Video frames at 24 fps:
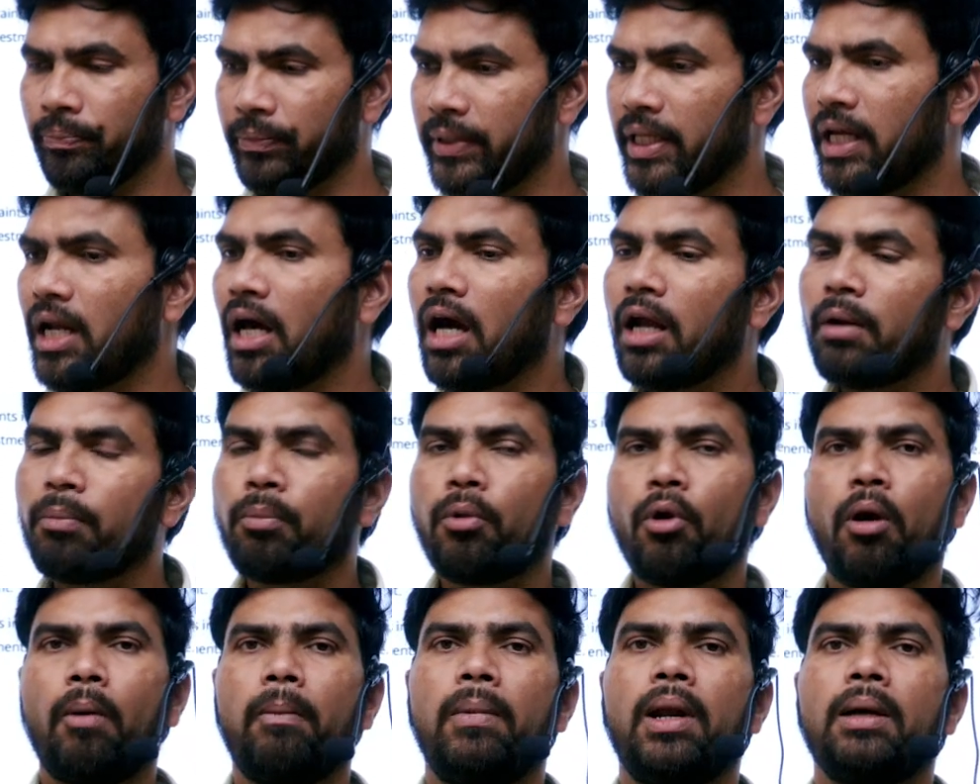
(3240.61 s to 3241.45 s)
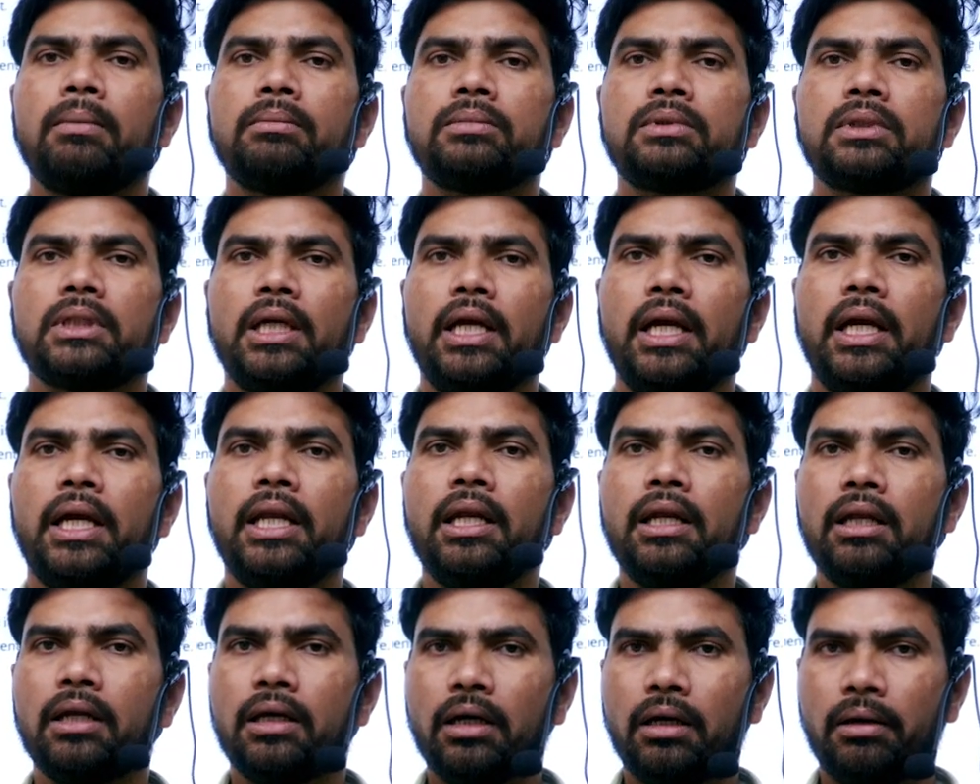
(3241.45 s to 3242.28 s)
there are problems
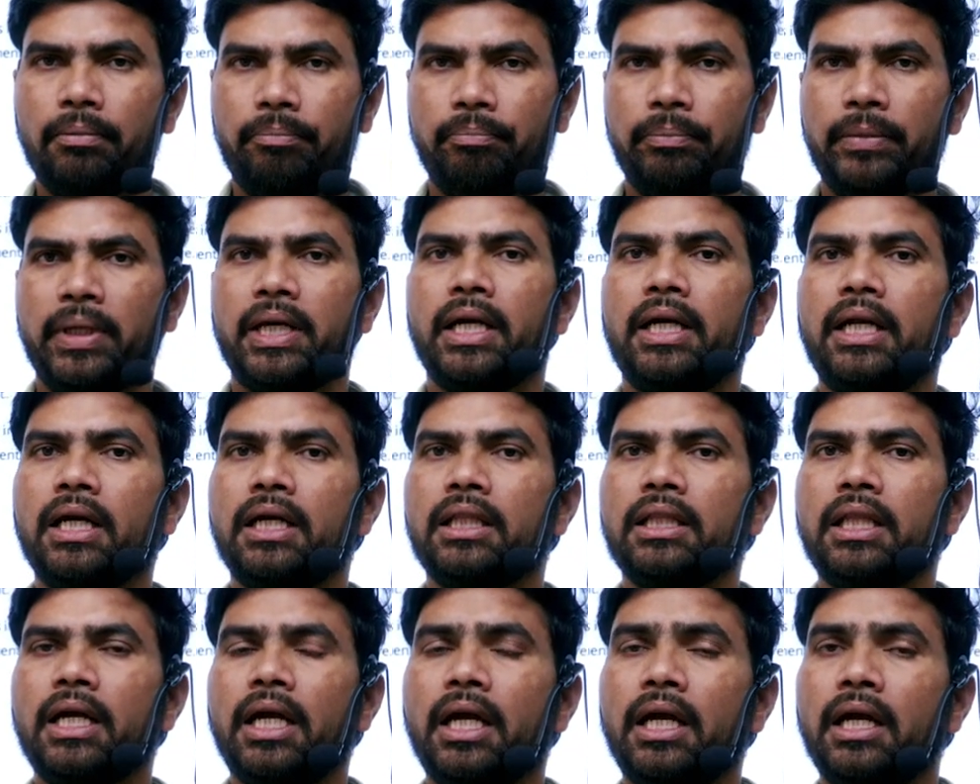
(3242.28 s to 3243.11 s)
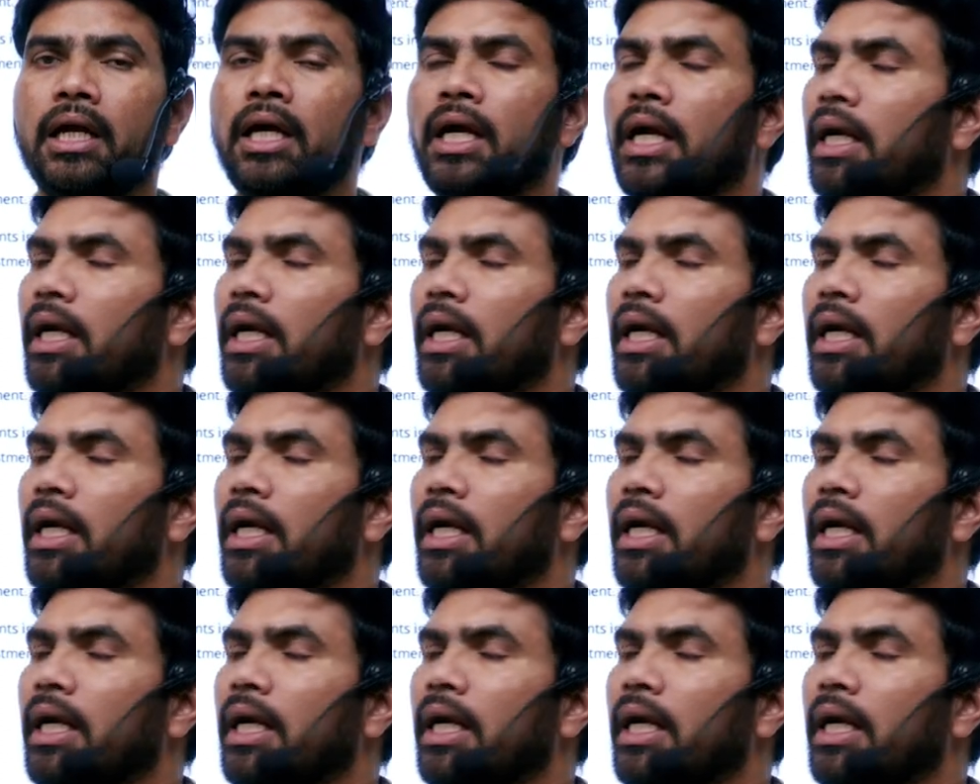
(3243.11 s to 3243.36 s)
in getting the